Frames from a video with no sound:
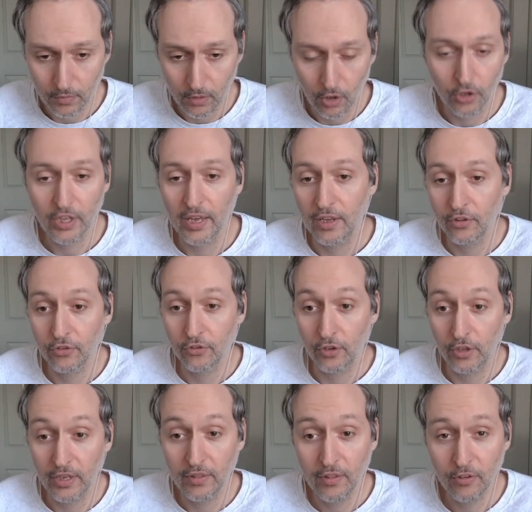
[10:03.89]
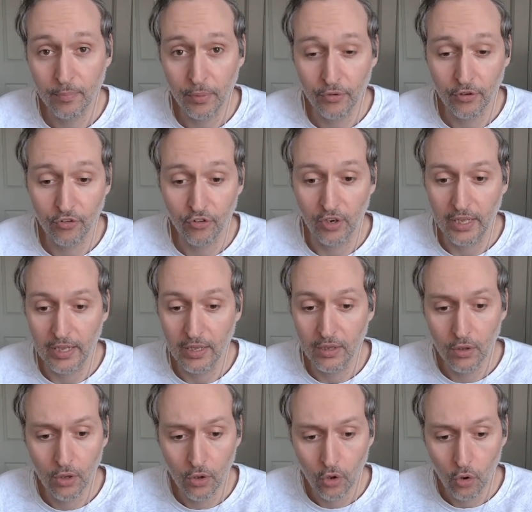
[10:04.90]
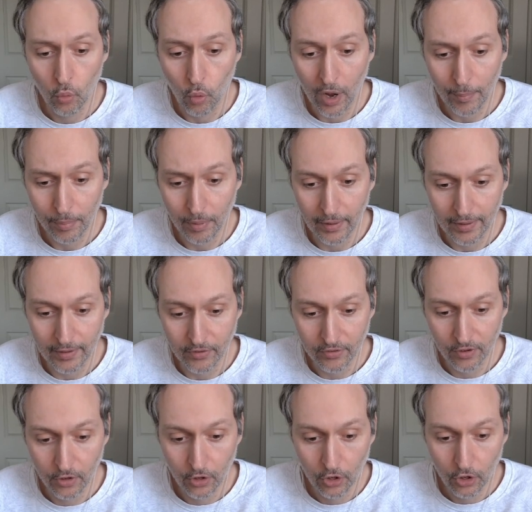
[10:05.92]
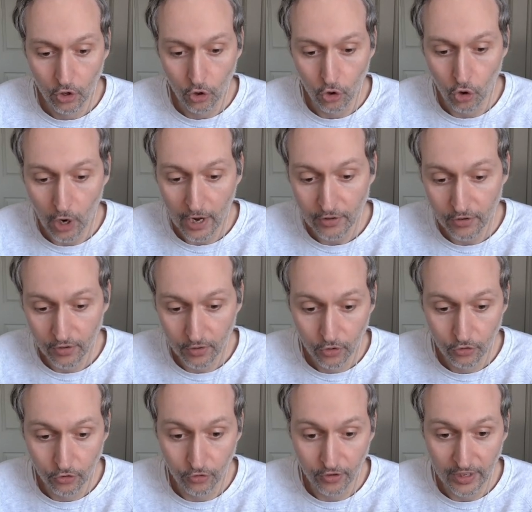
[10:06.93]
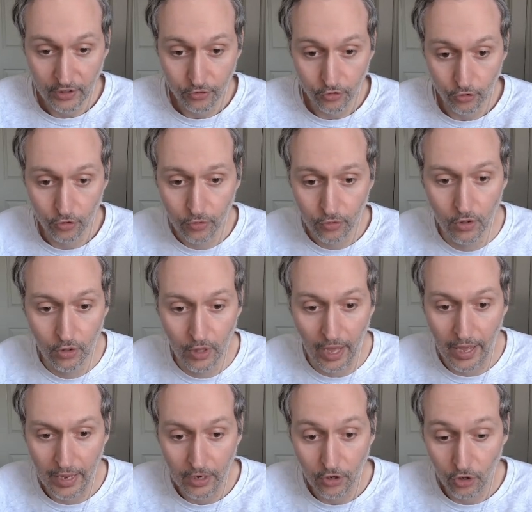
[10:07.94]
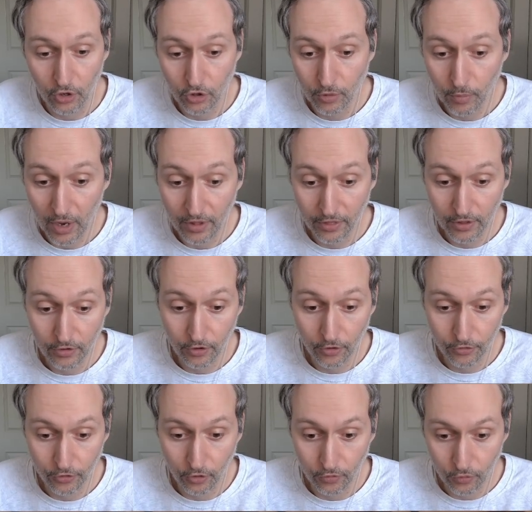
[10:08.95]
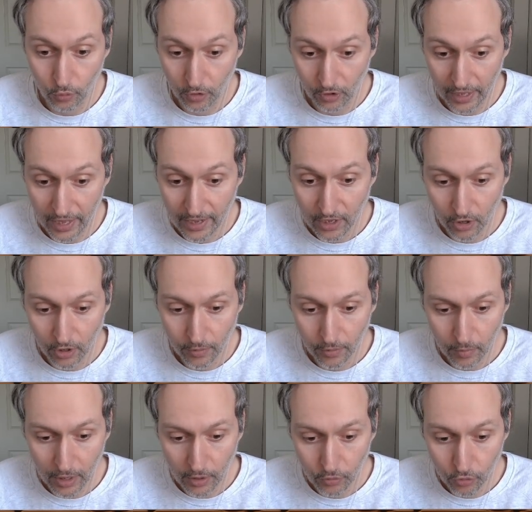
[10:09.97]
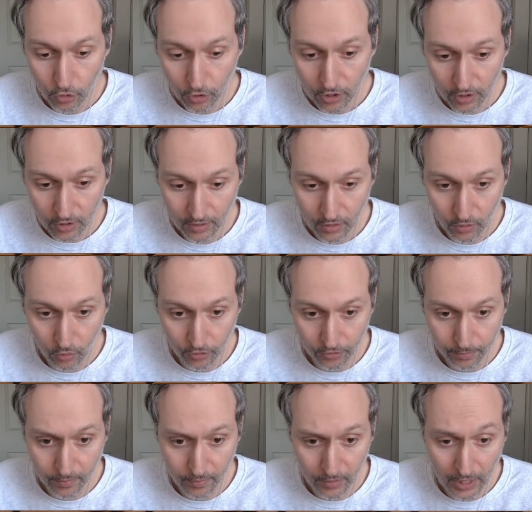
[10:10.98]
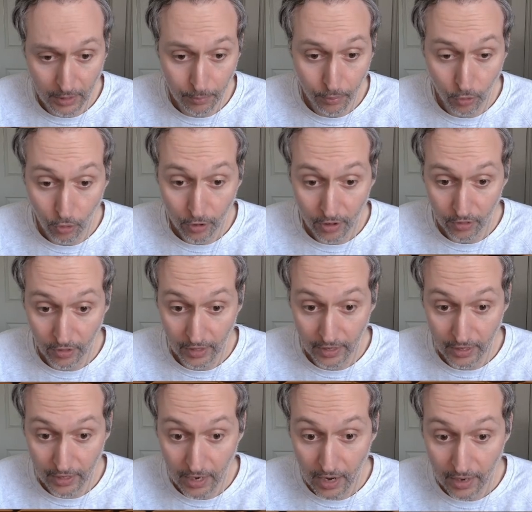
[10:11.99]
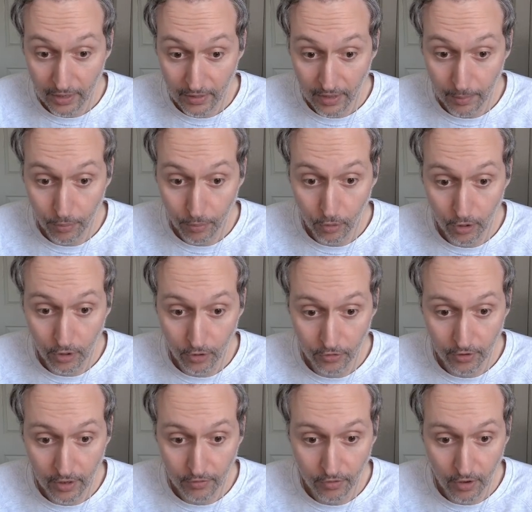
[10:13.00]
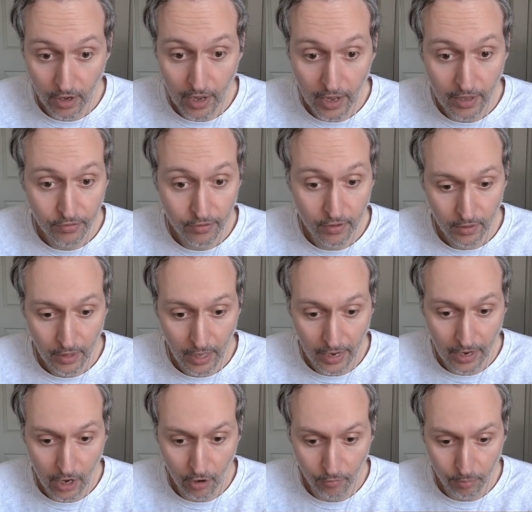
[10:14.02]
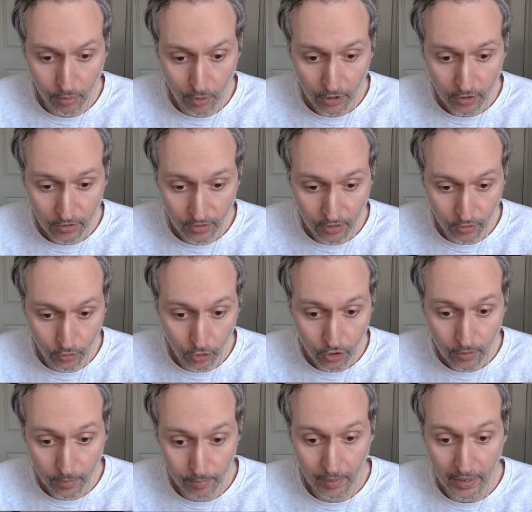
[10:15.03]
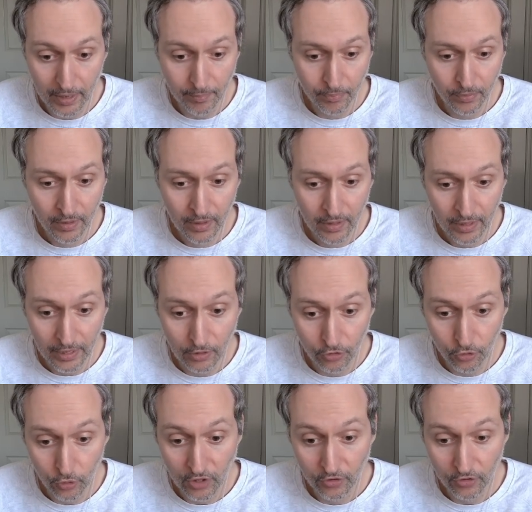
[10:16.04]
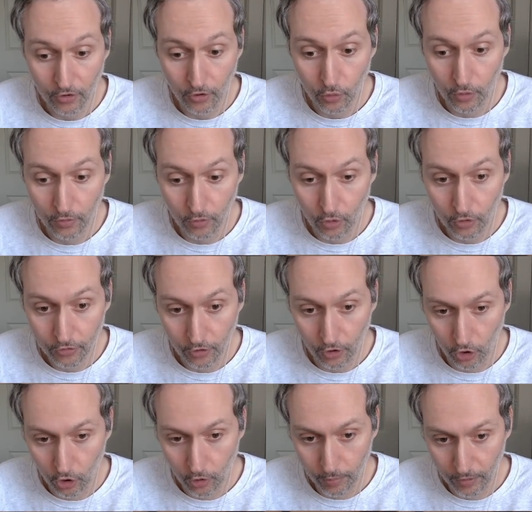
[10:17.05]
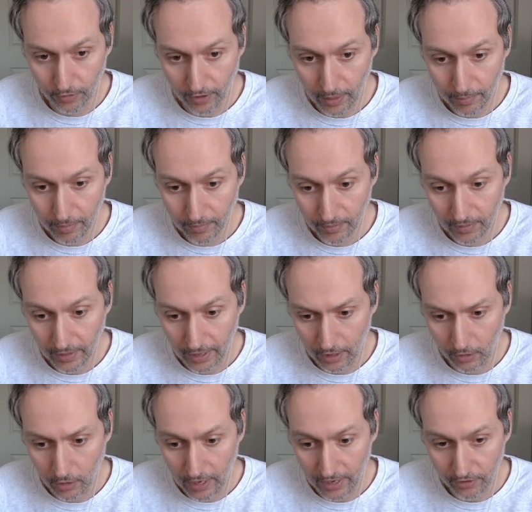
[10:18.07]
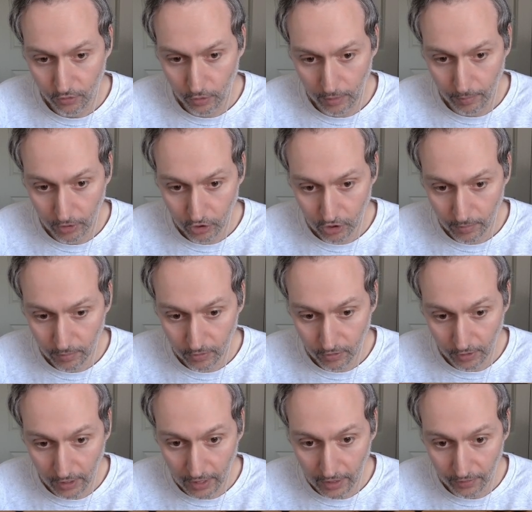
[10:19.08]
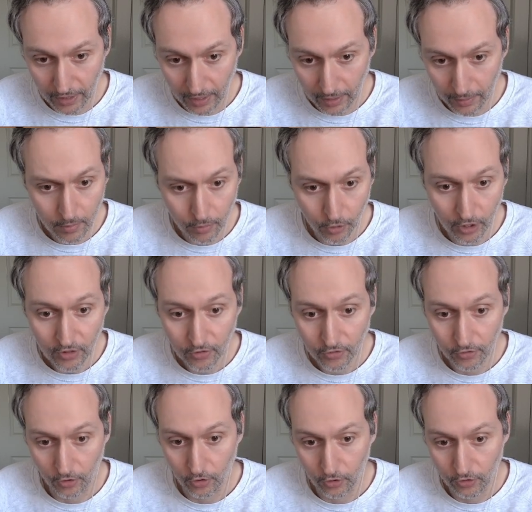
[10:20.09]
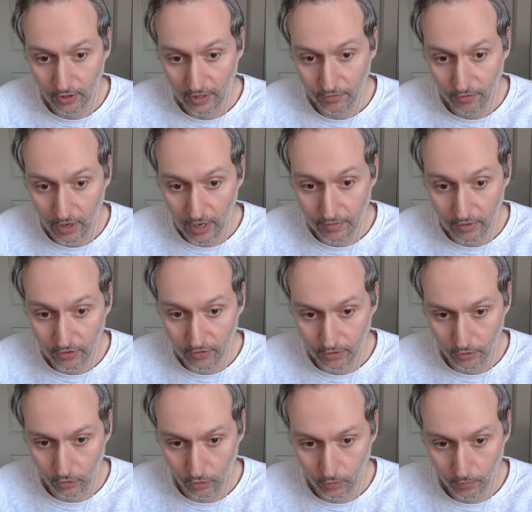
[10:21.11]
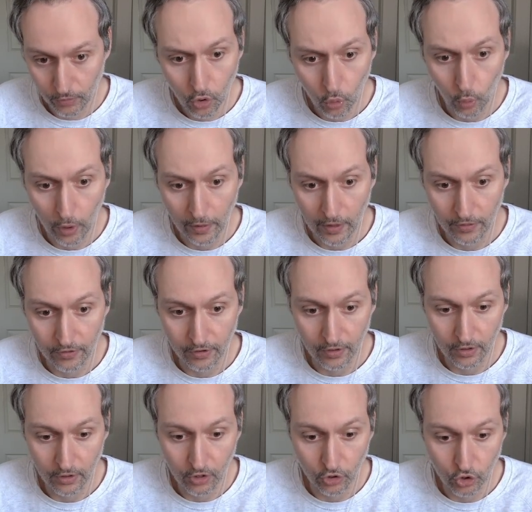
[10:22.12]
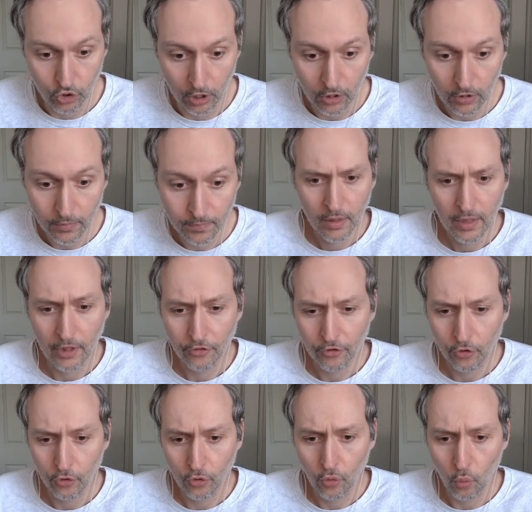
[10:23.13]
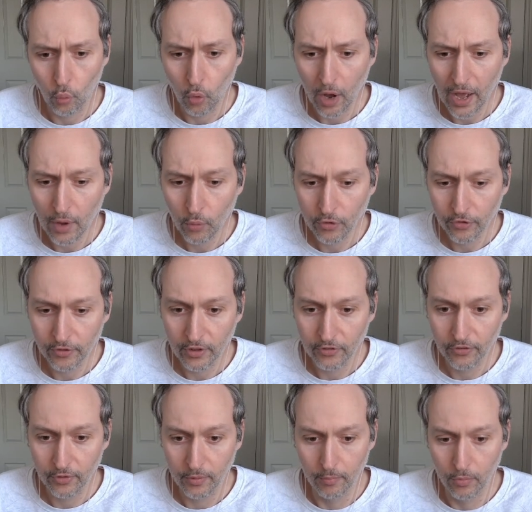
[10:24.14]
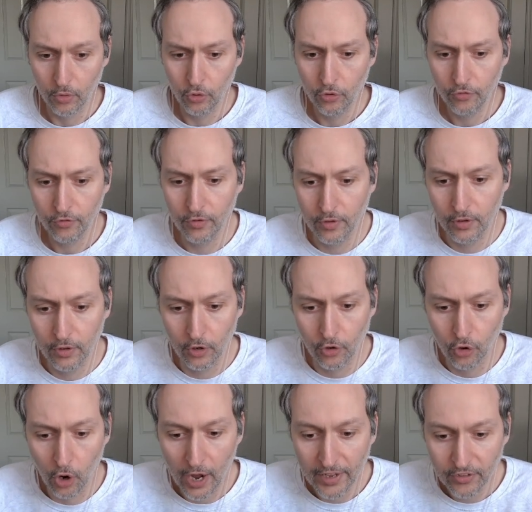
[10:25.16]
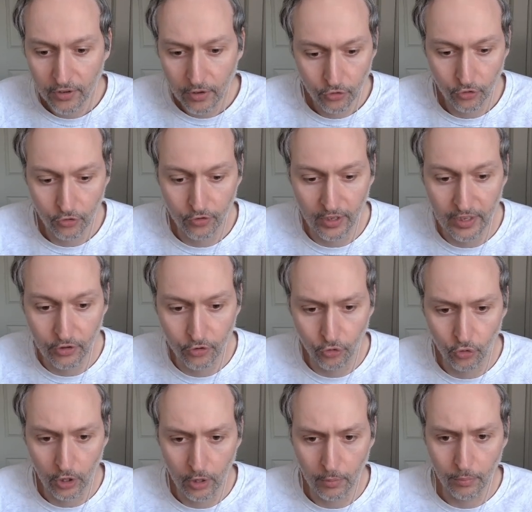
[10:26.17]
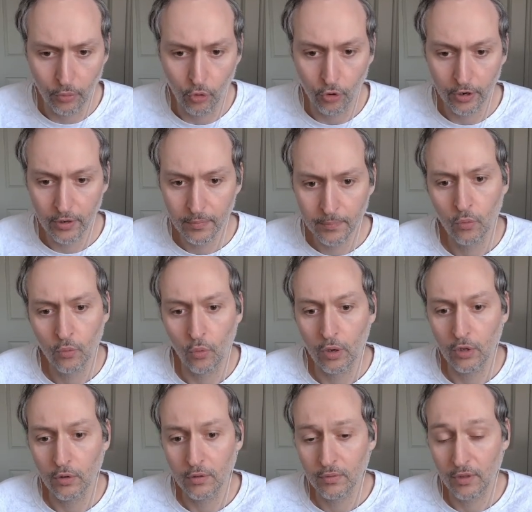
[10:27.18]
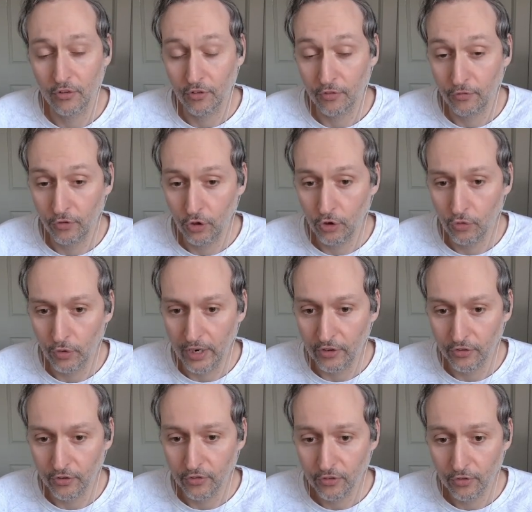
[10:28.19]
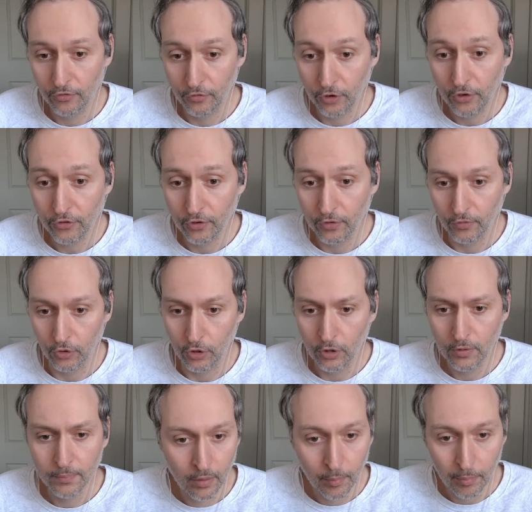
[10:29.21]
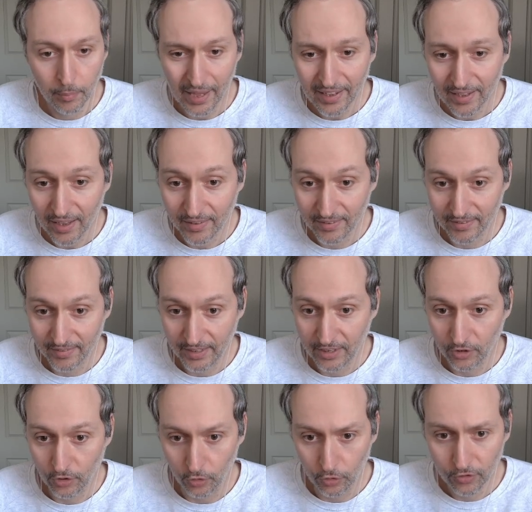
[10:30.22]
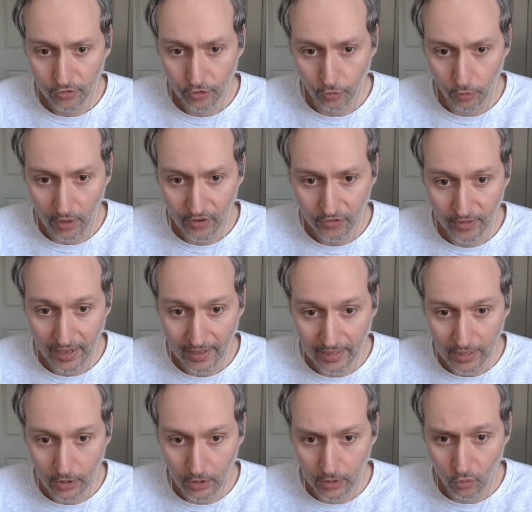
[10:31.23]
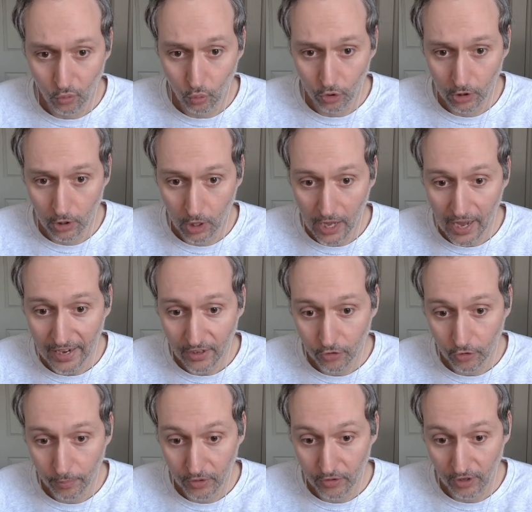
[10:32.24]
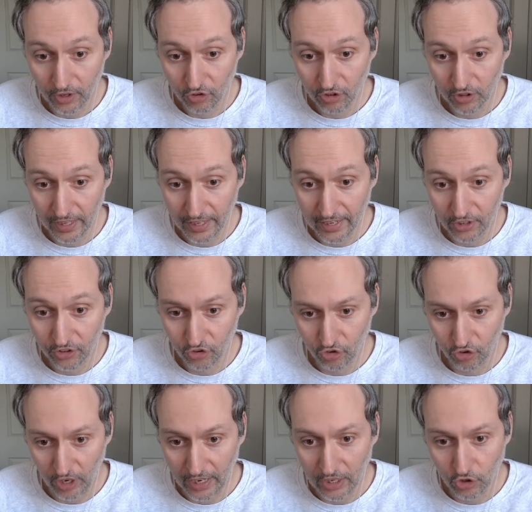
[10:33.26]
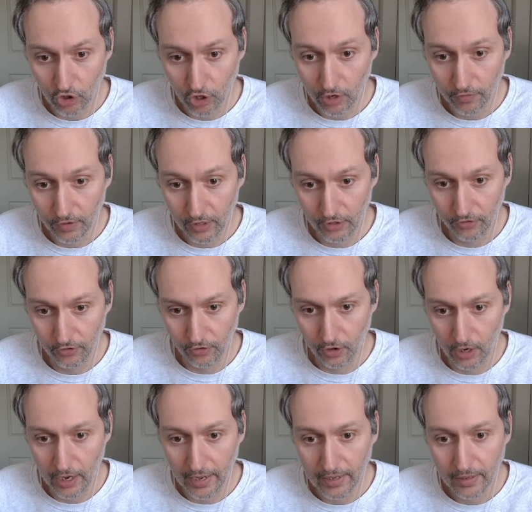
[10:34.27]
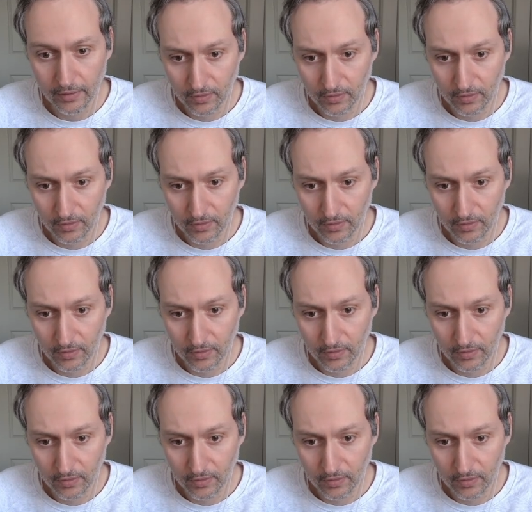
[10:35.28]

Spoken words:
Okay, so in this position here, white plays knight to d2. And you might think to yourself, well, hang on, my rook was important there guarding that point on d5. And now I've blocked the rook, but in doing so, we've also opened up our light square bishop to guard that point. So d5 is still well under control. And so why was this move knight to d2 important? Well, there's a few reasons. First of all, black has signaled to us that he would like to potentially exchange off his knight